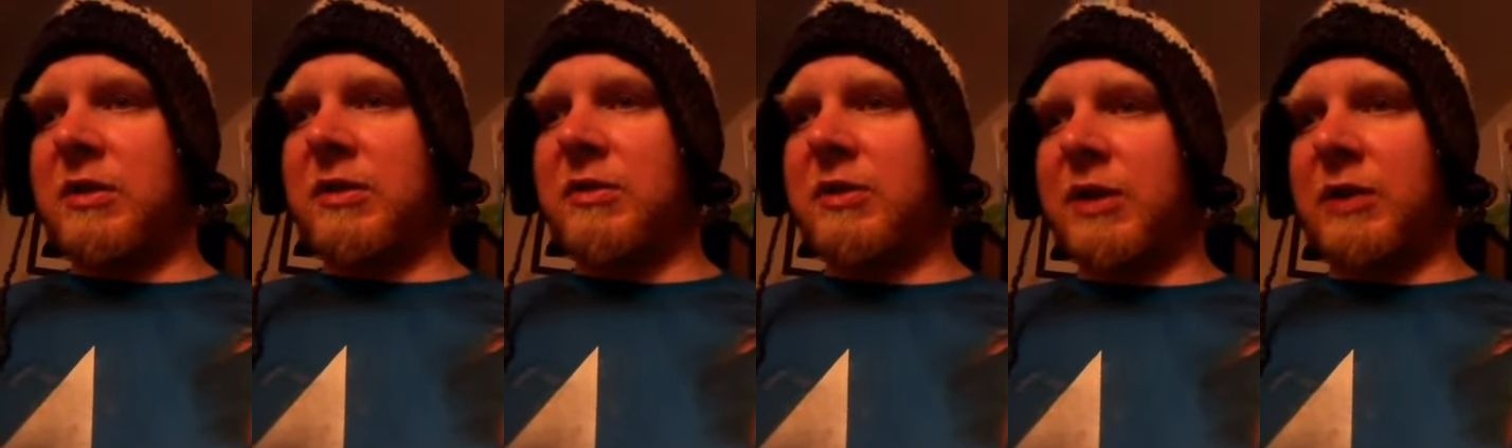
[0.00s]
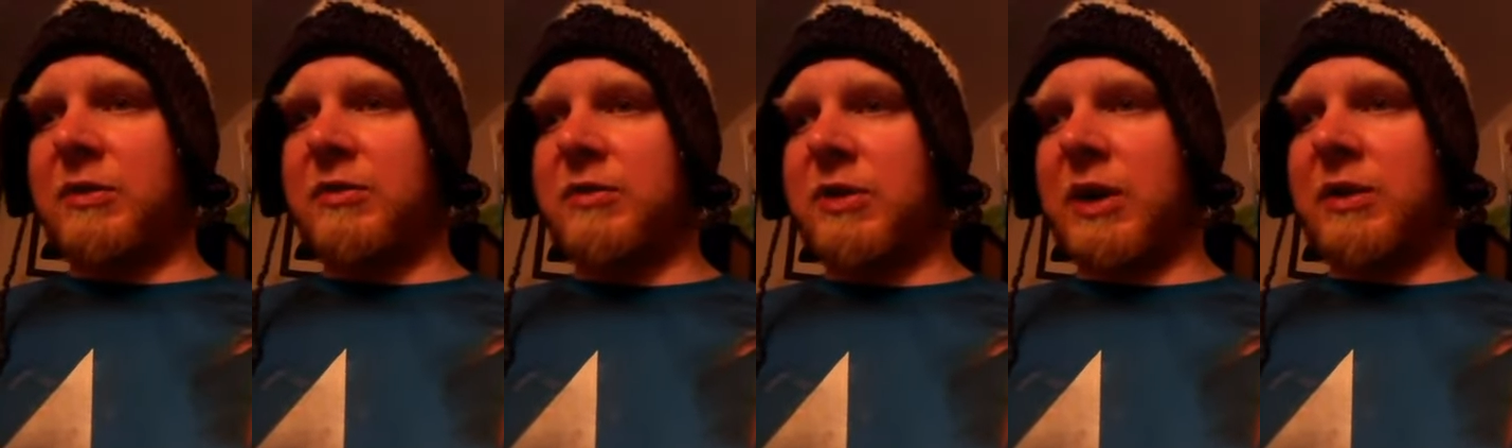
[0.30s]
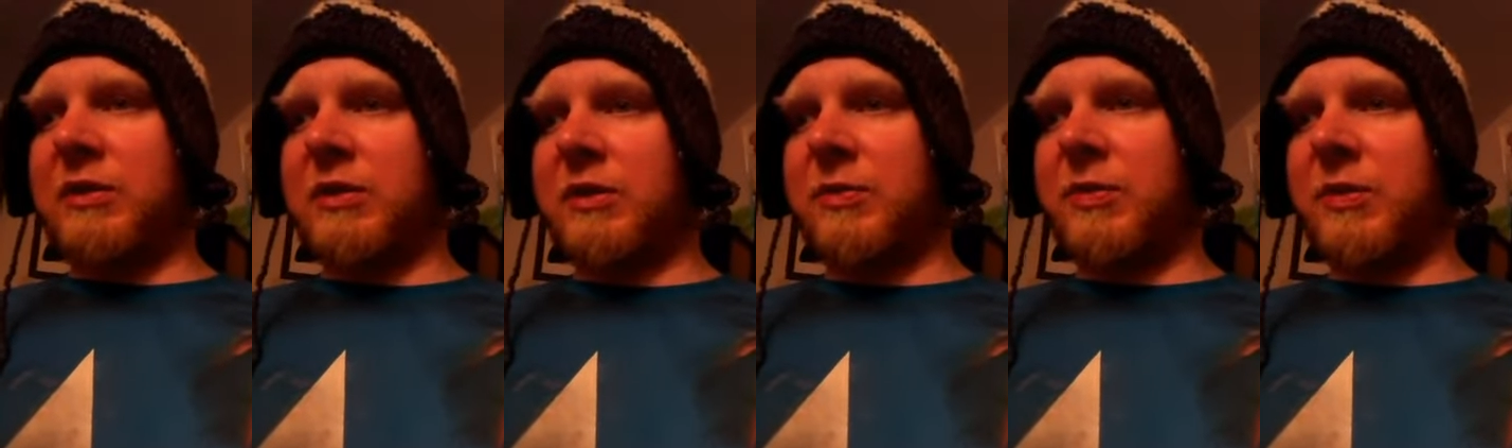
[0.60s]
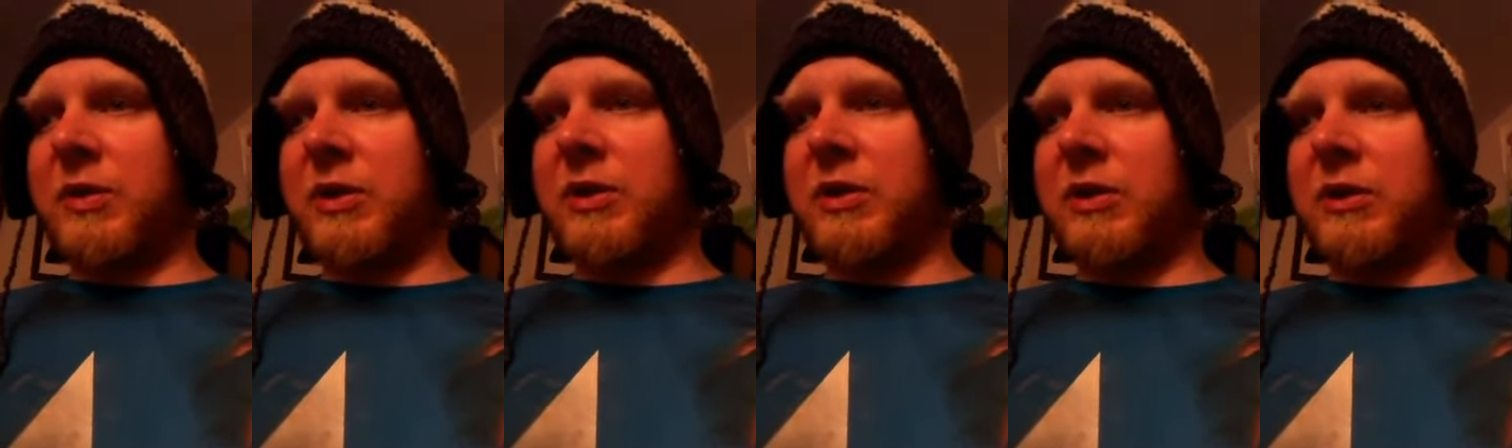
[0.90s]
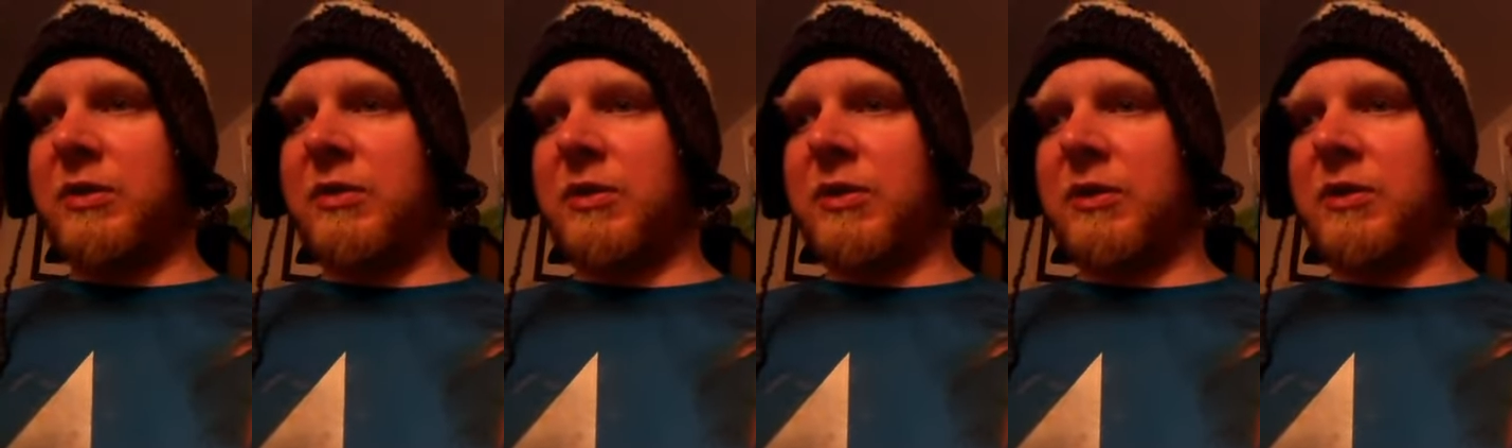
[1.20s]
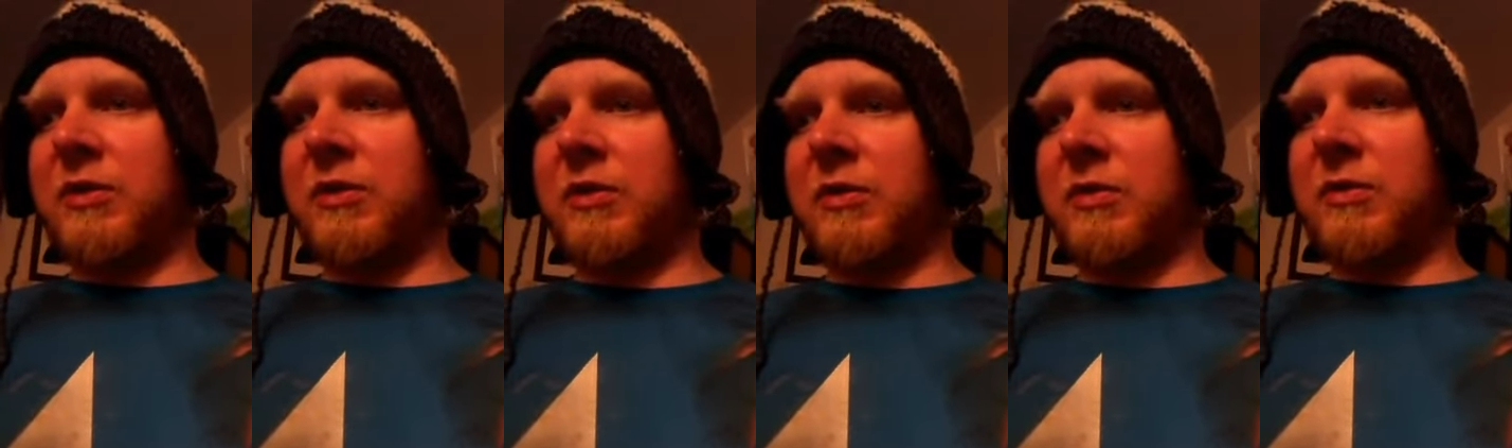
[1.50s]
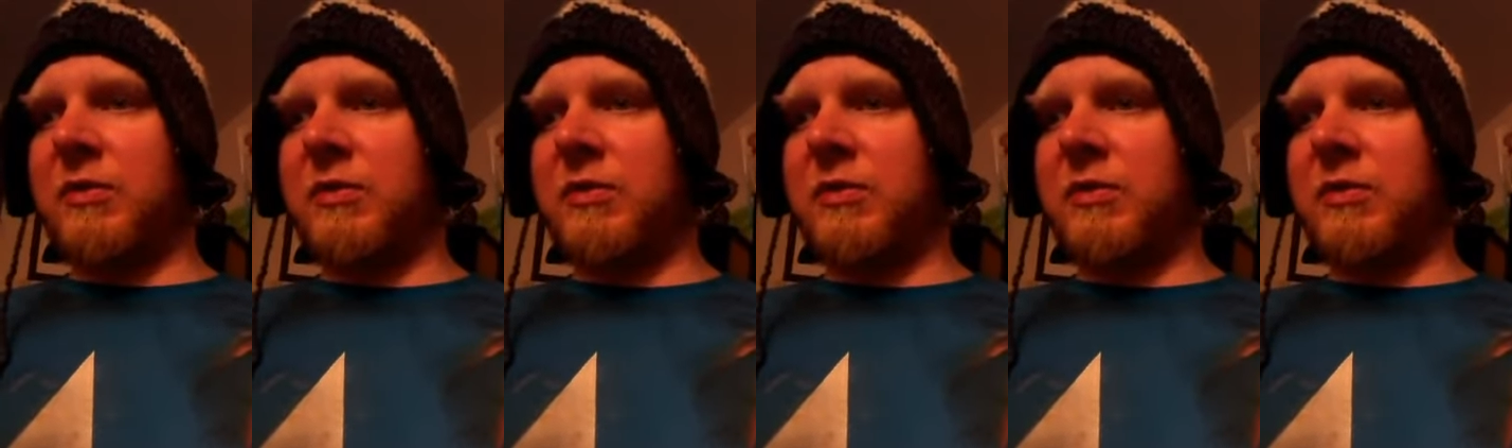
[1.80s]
soundtrack is pretty good, too.